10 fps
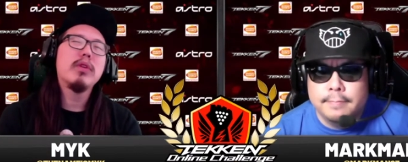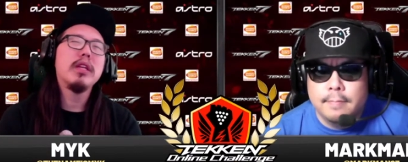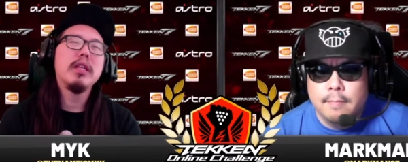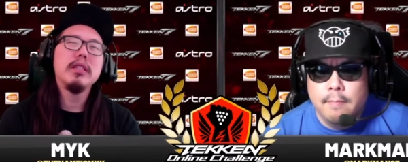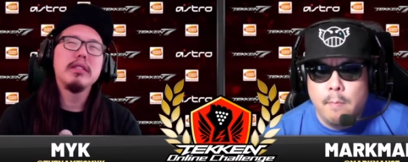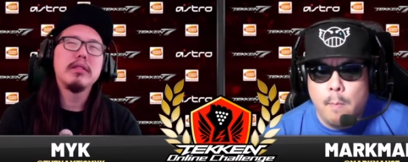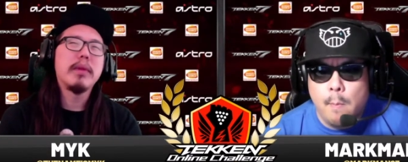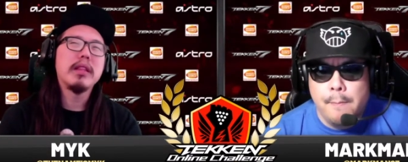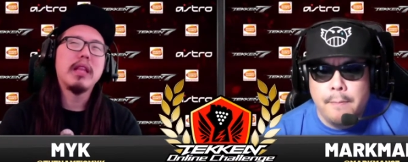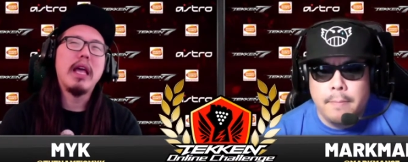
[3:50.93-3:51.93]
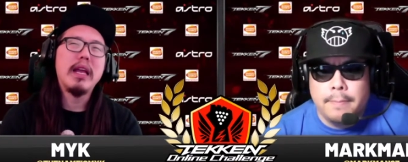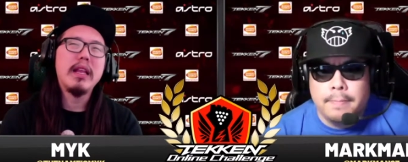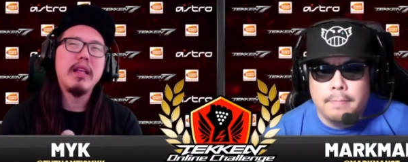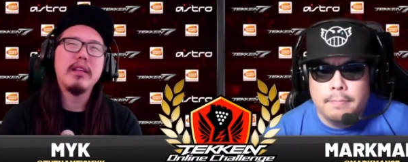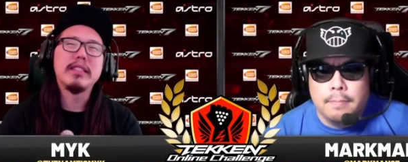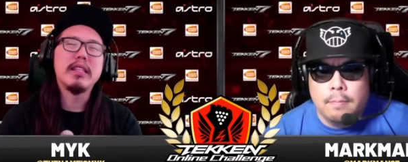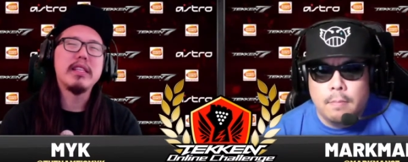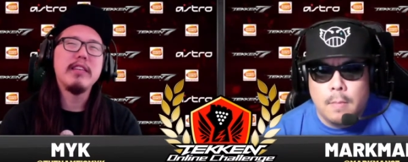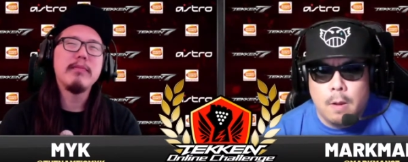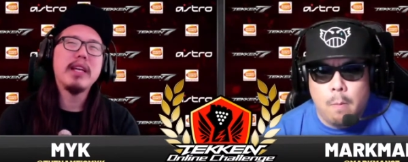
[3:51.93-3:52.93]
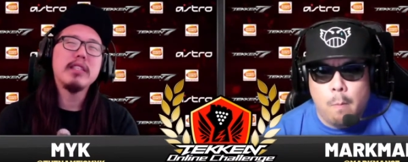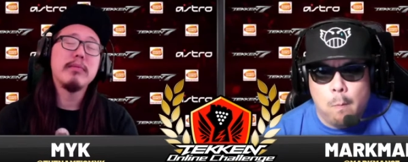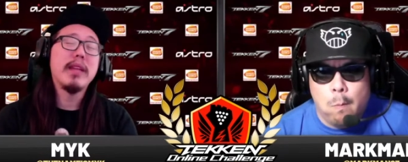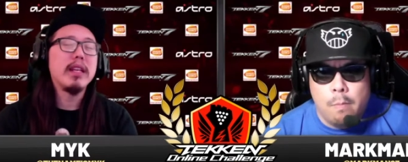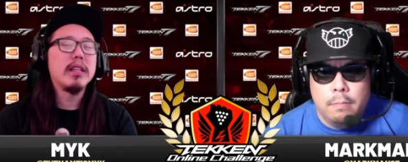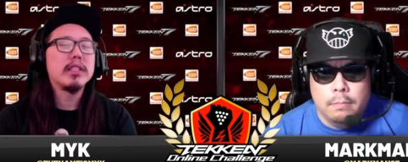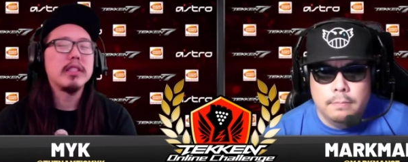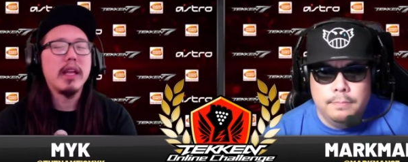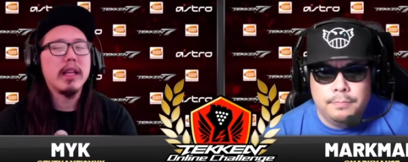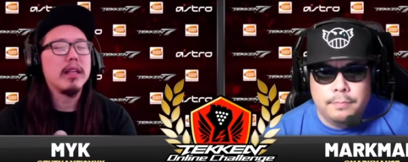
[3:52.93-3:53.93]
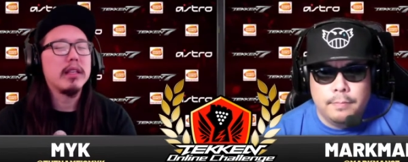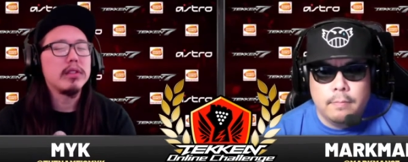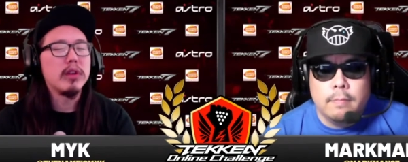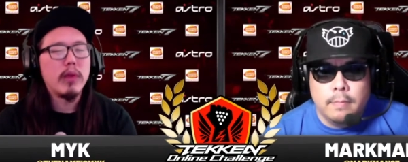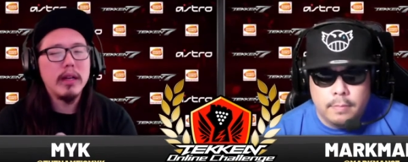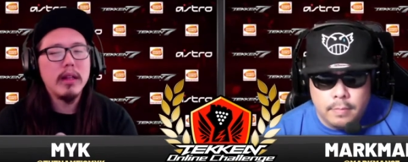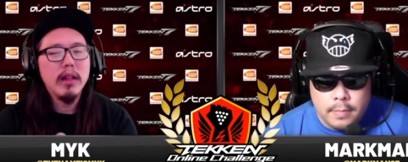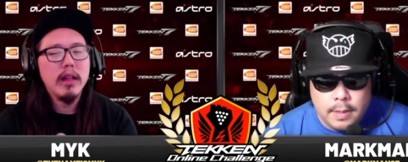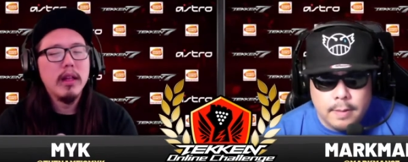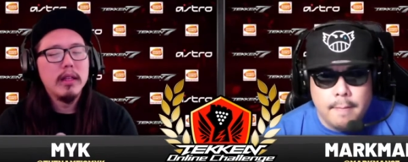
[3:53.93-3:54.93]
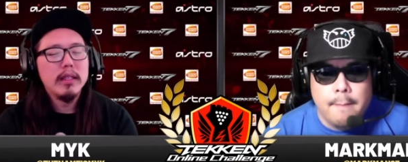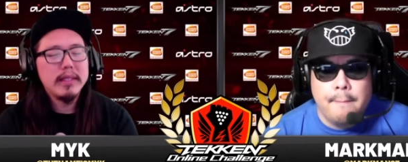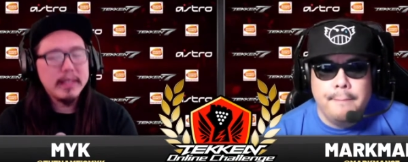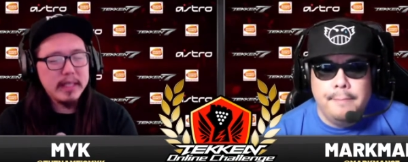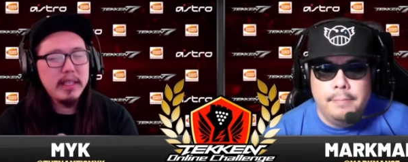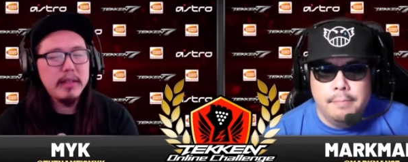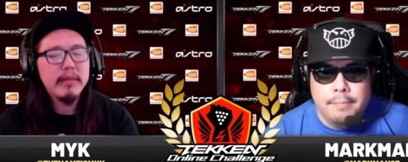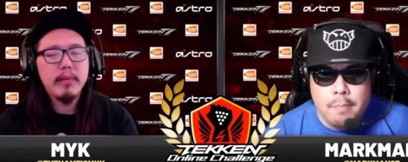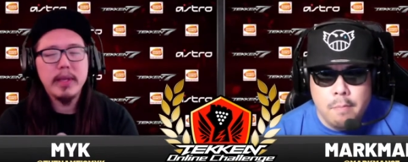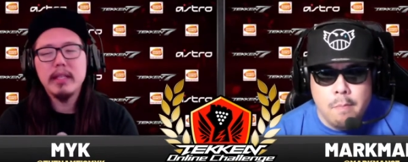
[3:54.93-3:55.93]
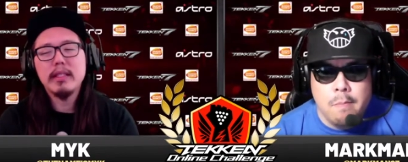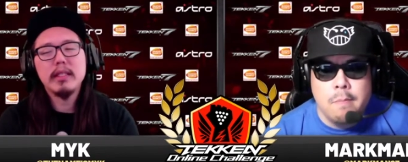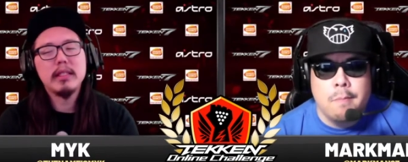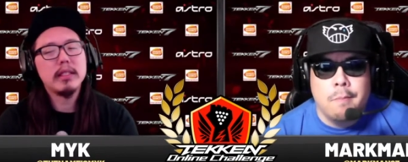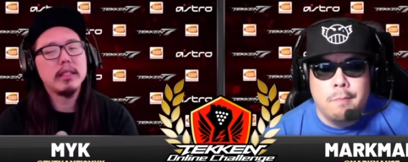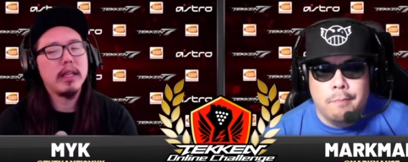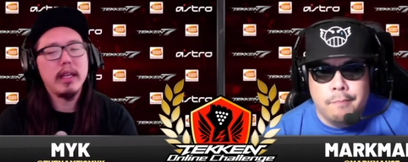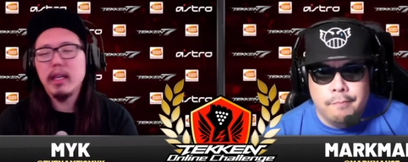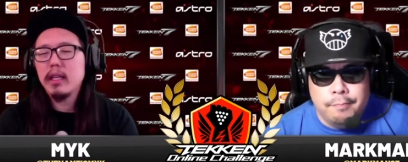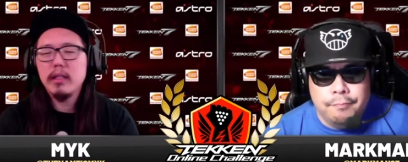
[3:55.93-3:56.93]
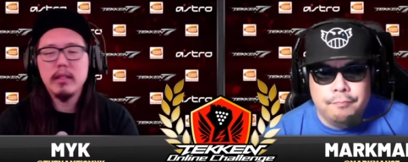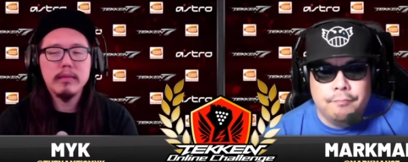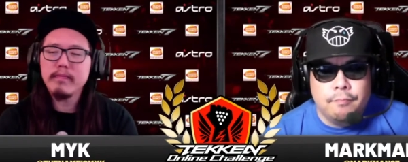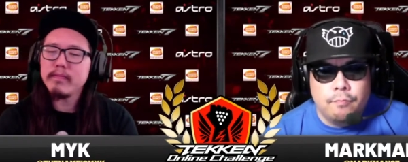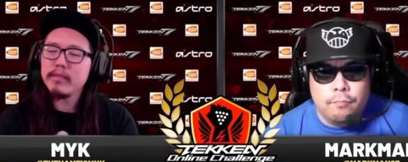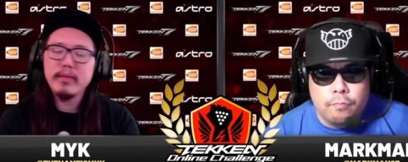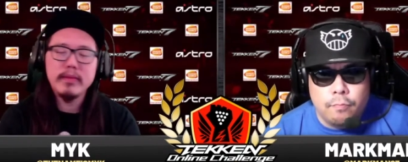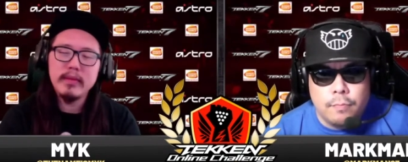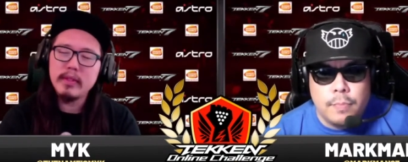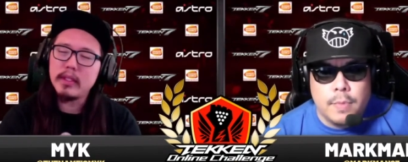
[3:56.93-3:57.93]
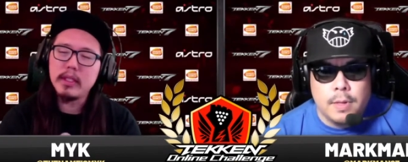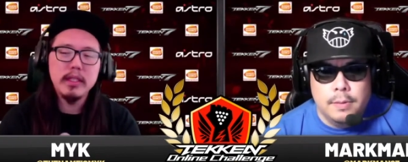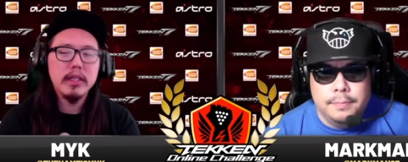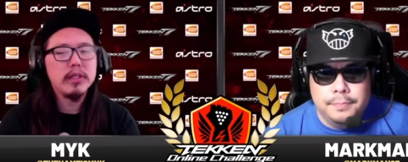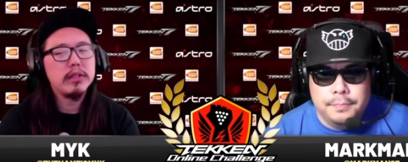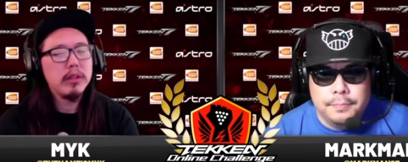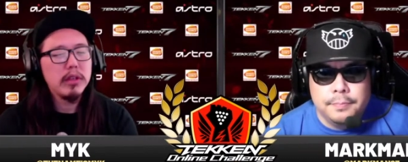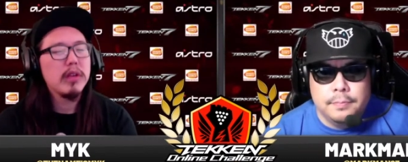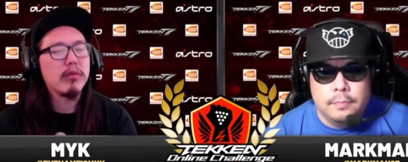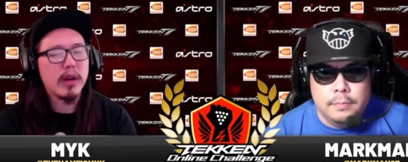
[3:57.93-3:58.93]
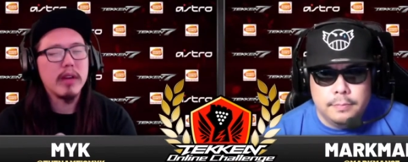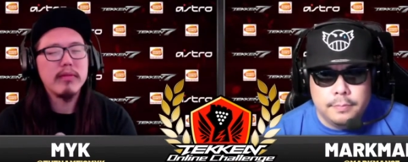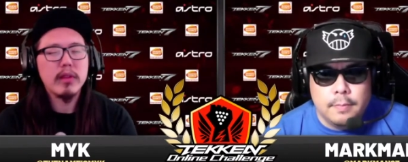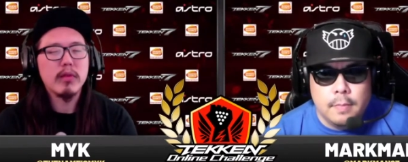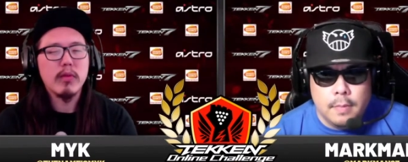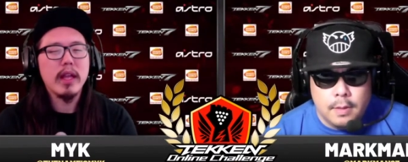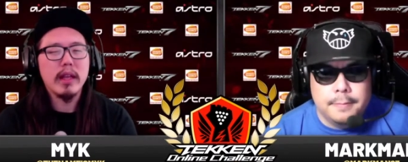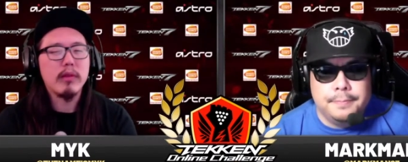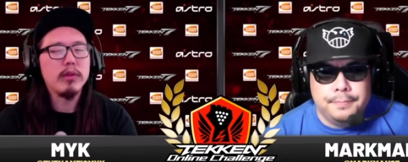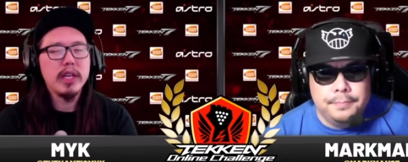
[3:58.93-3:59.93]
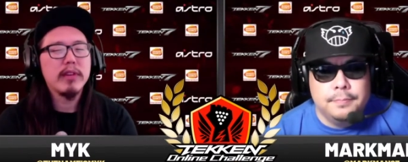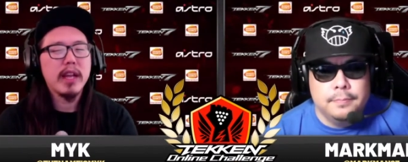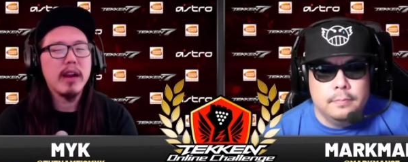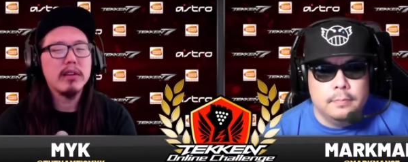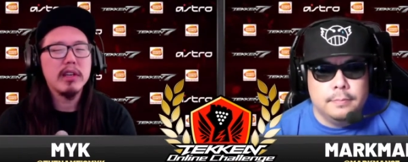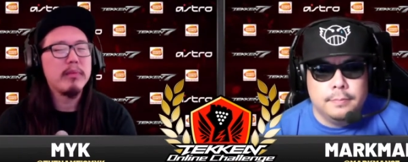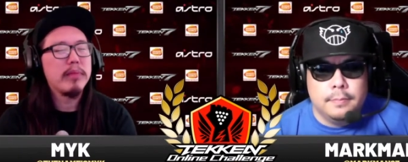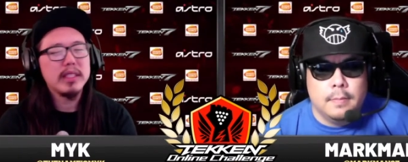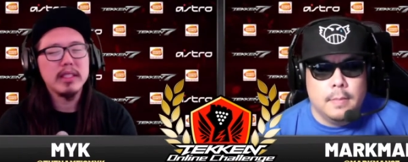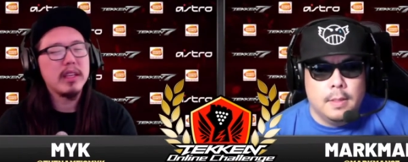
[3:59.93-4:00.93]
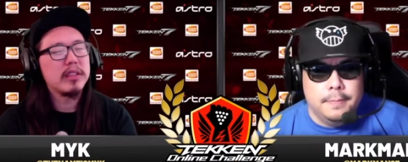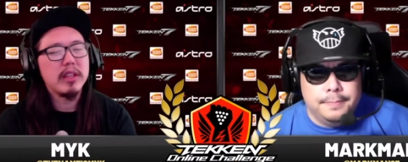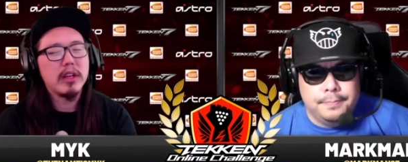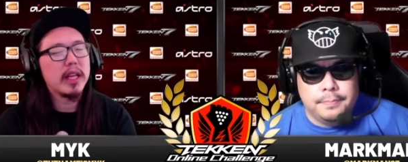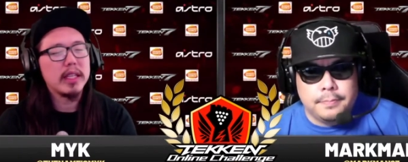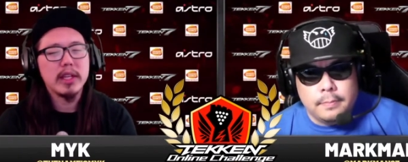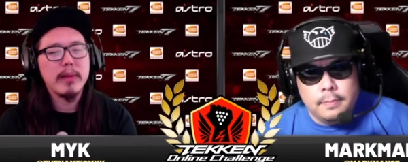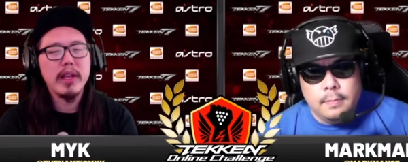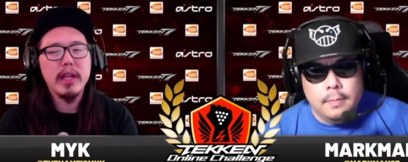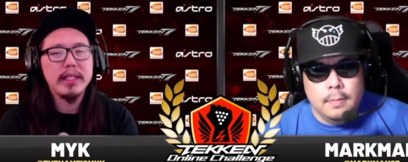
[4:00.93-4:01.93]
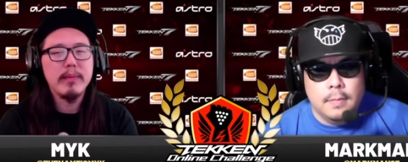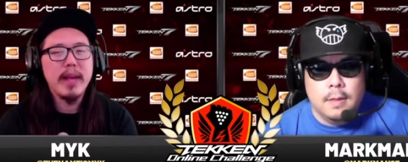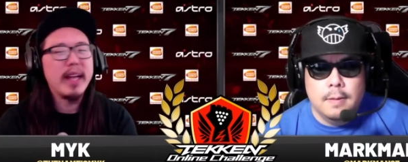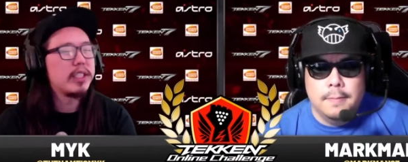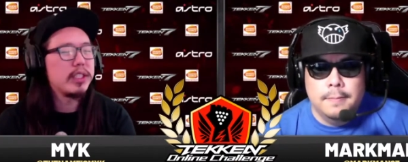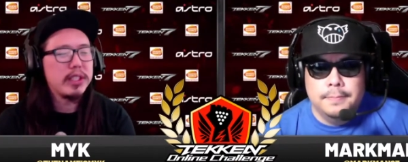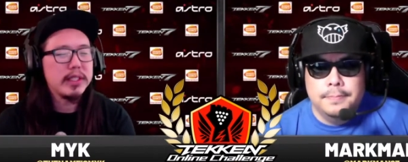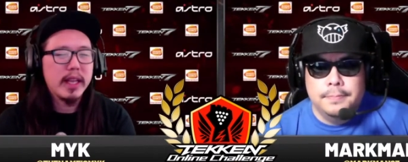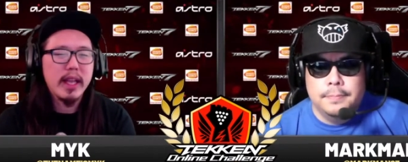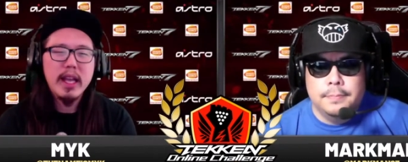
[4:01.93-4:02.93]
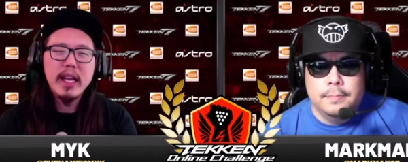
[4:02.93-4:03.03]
Speaker 1: it is about the Eddie and Steve matchup that he doesn't like against Noel Steve because it's just like it's looking rough either way. Like whichever character he picks, it doesn't look like it's going to be an easy match. It's just like